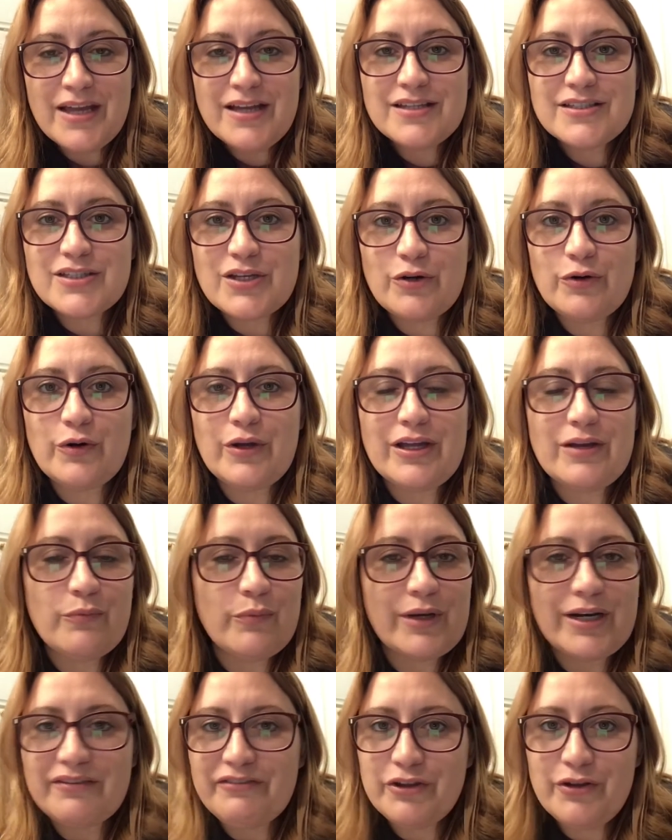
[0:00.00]
So
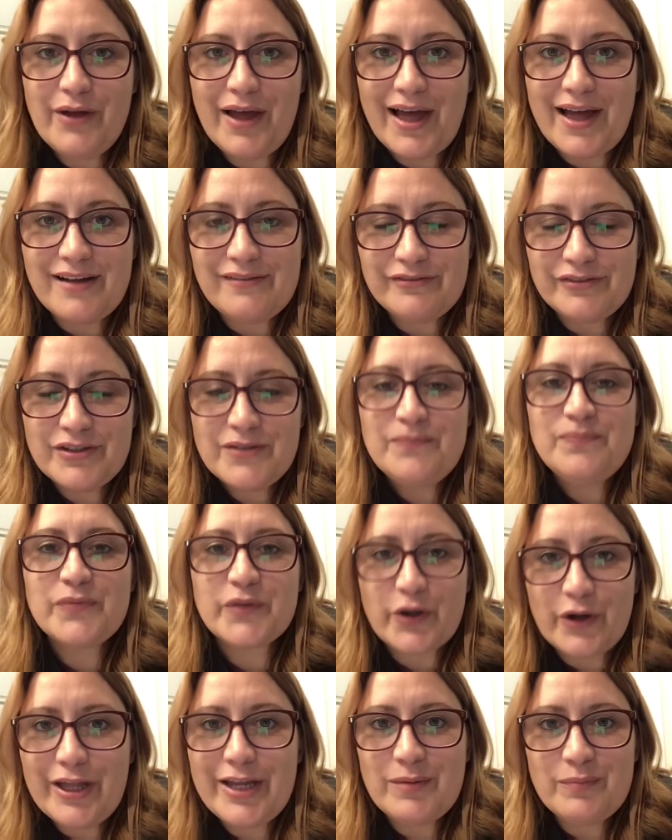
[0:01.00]
whatever you have,
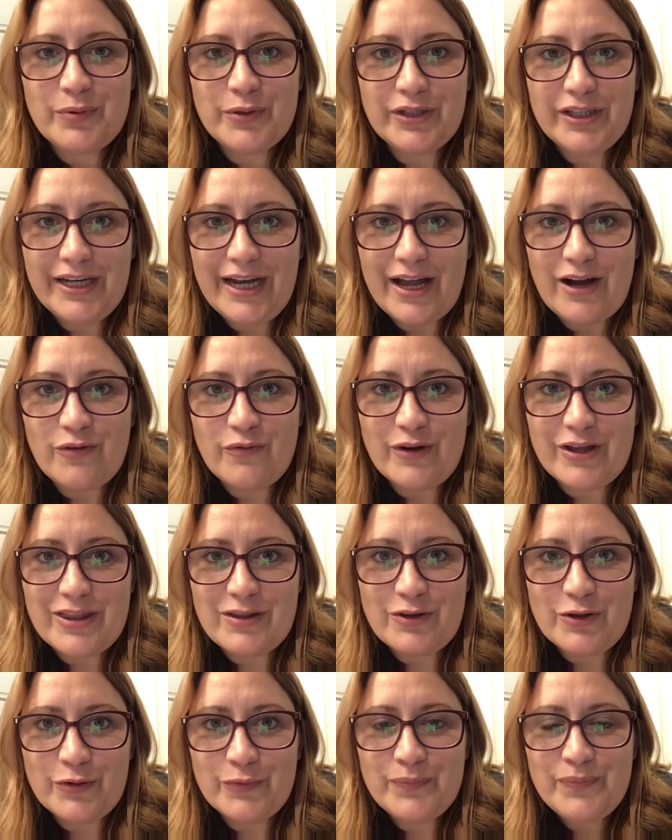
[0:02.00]
go ahead and pull it out with
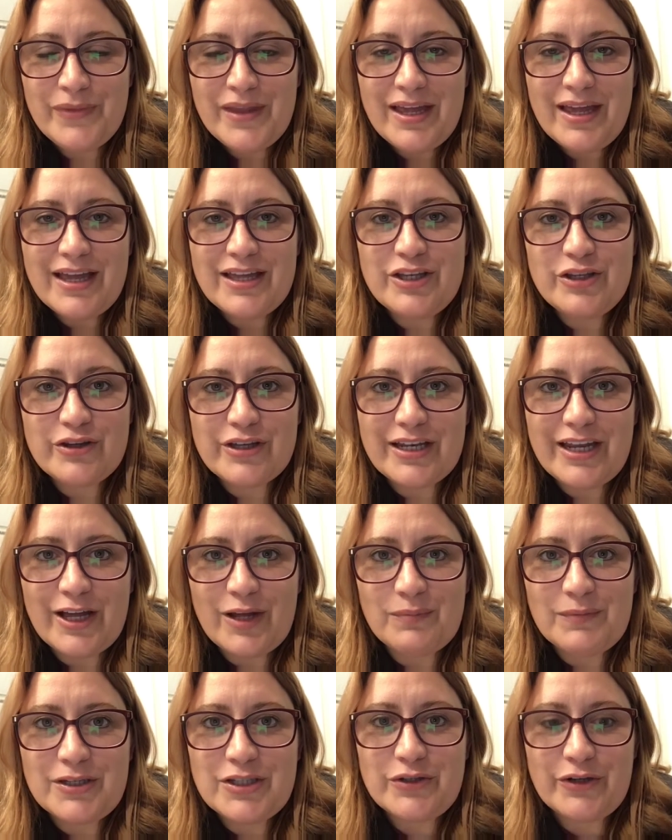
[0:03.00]
you, and you can help
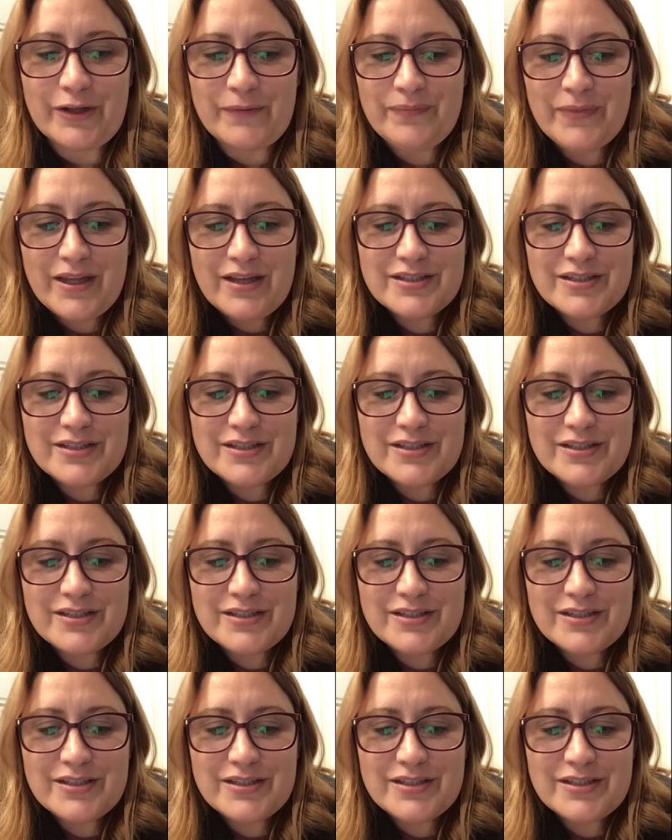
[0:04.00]
me do it.